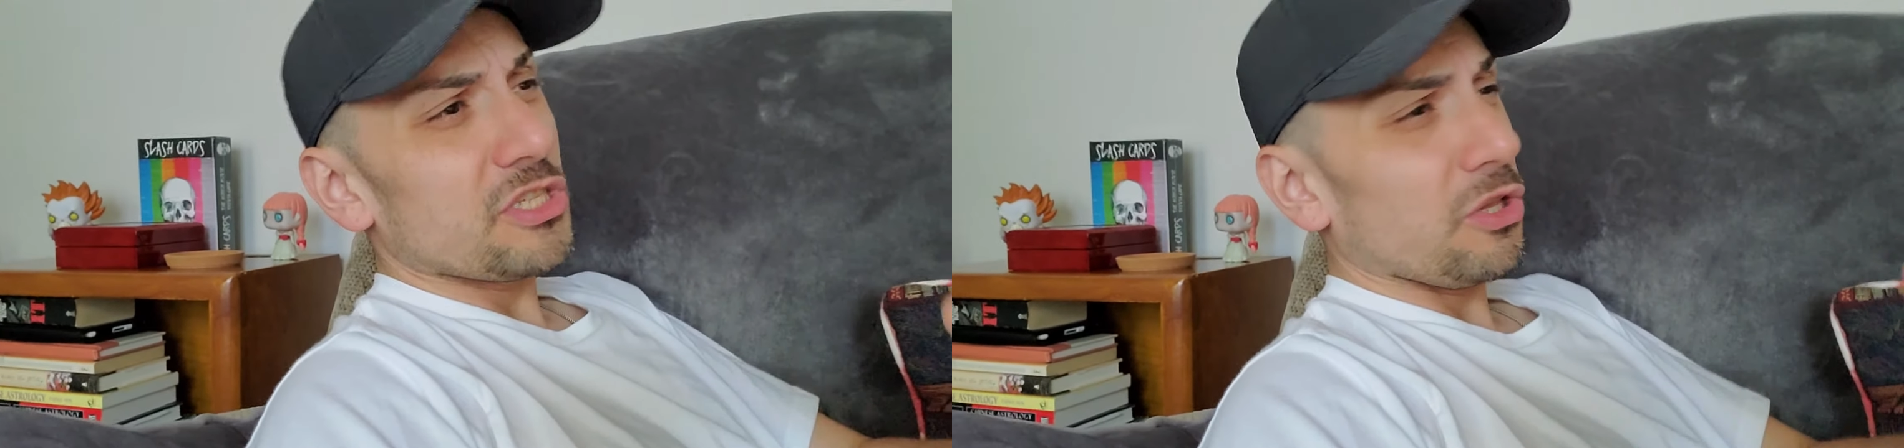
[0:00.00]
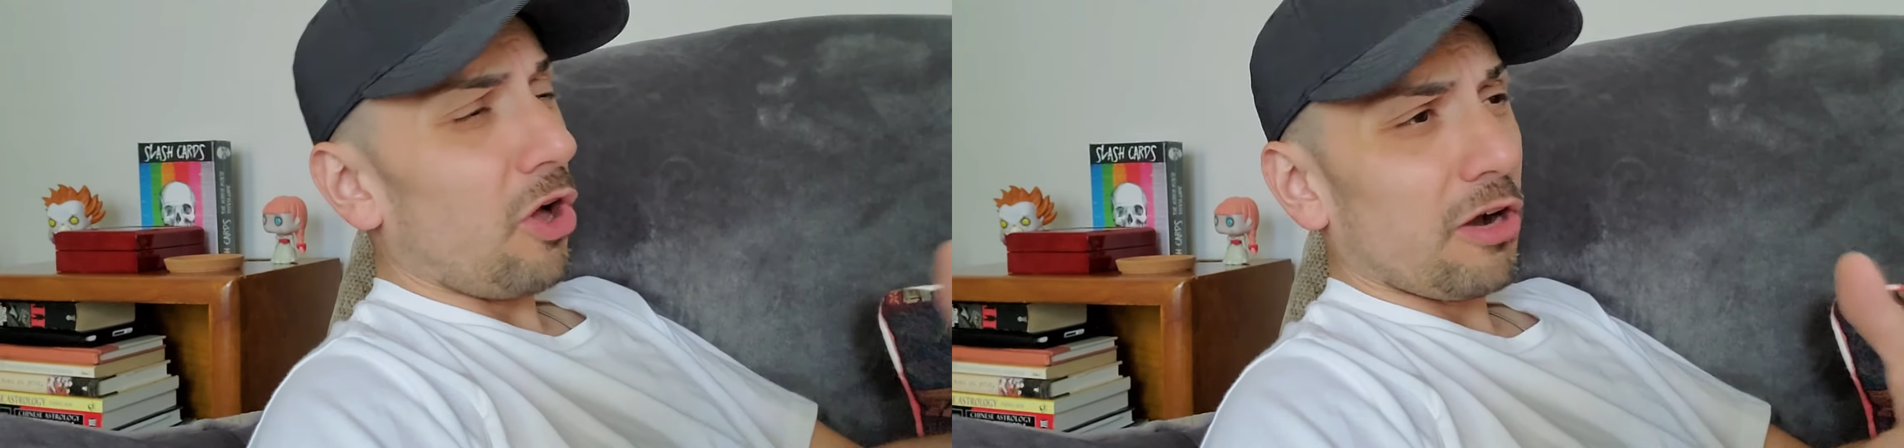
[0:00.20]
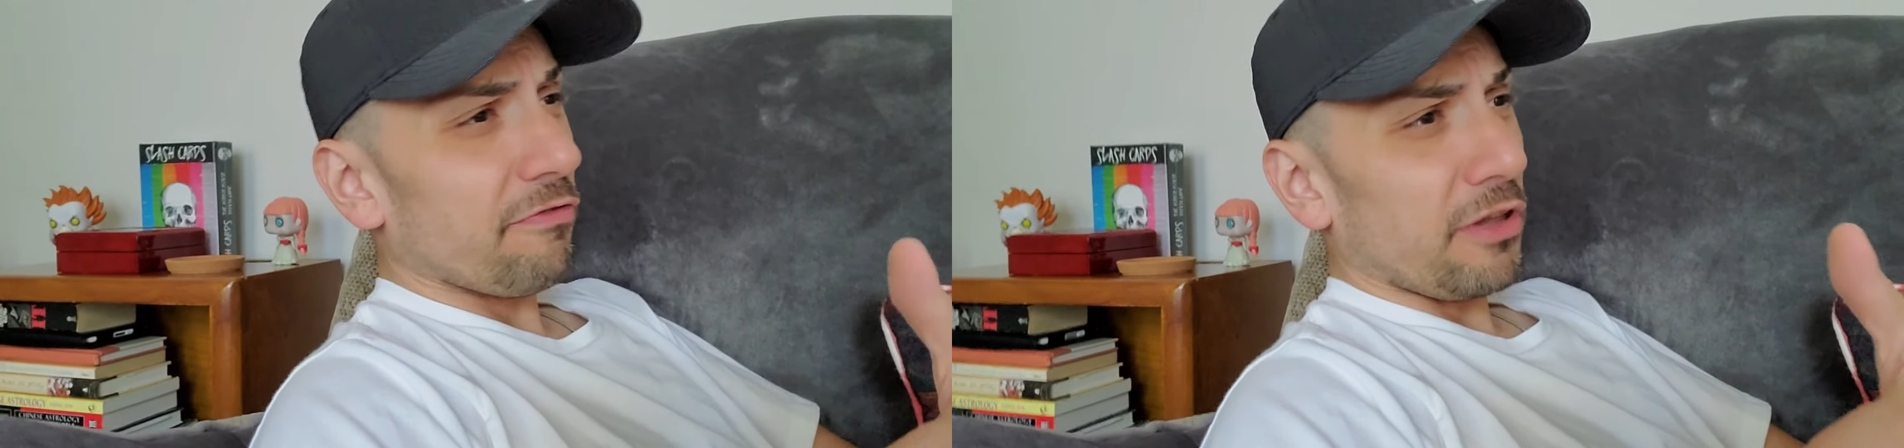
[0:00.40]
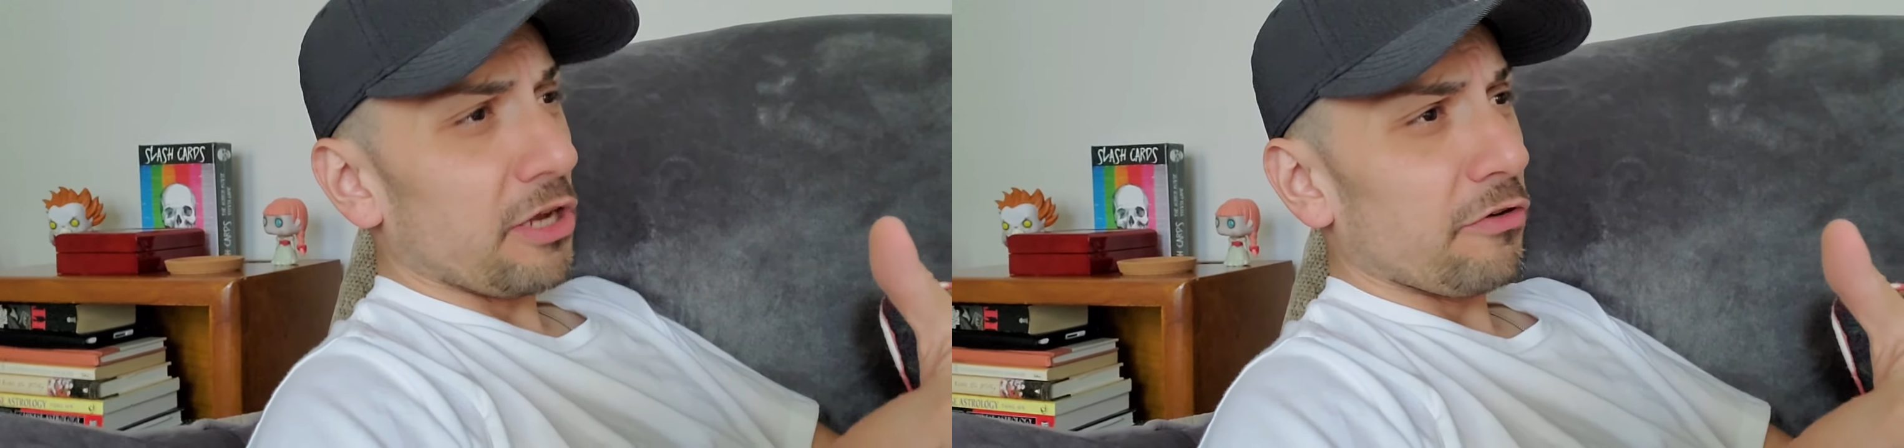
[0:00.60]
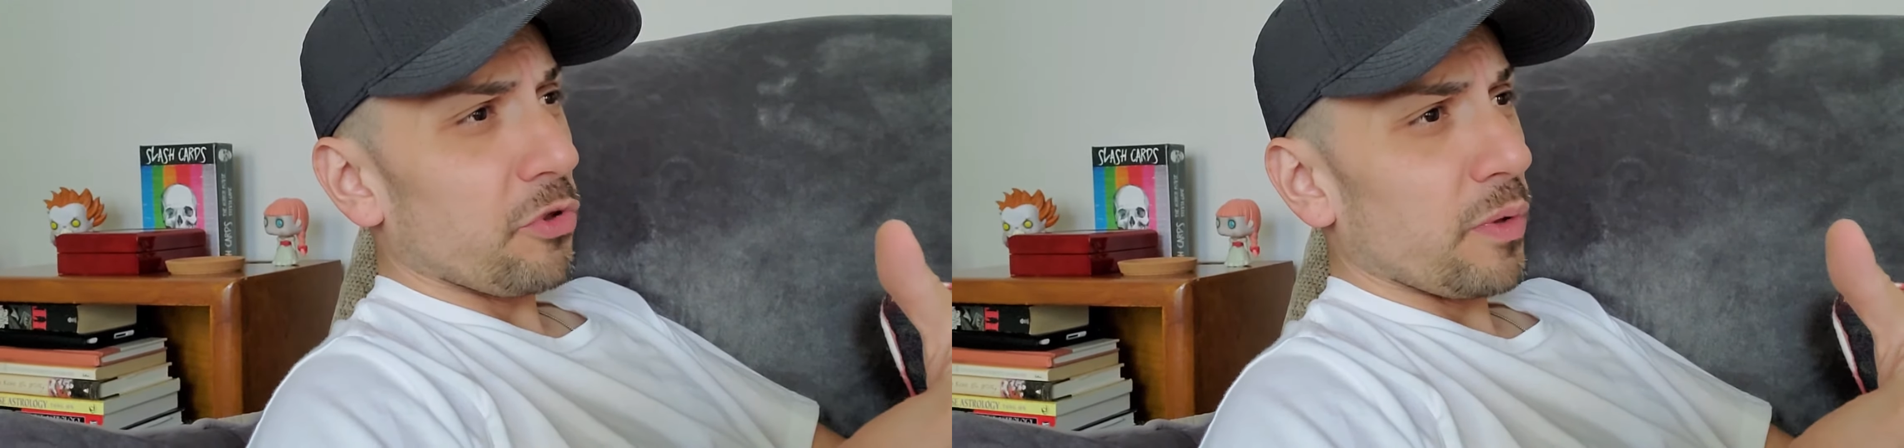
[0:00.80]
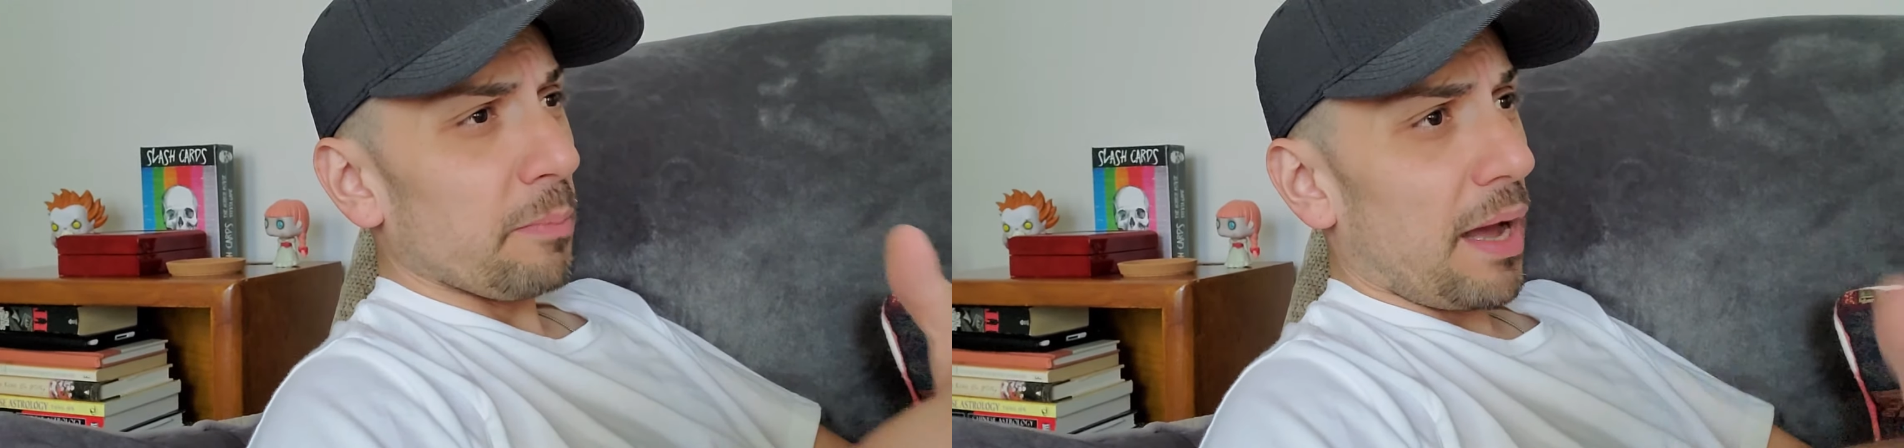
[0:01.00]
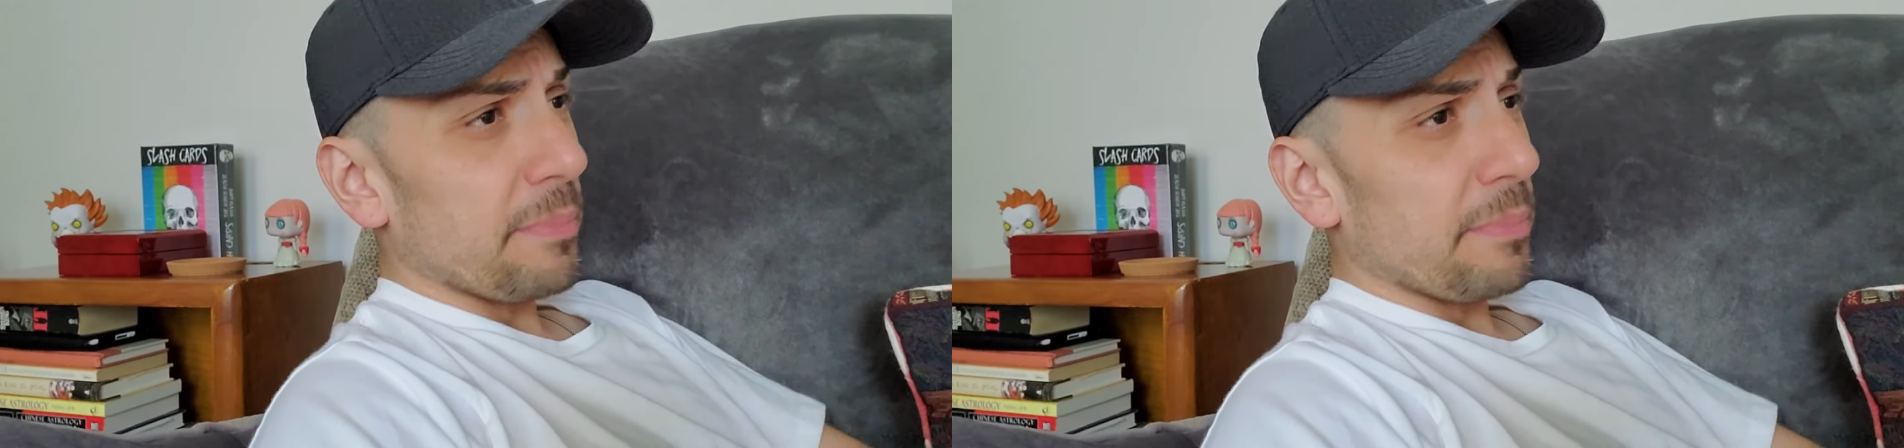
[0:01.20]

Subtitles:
little heartfelt interview with the mom.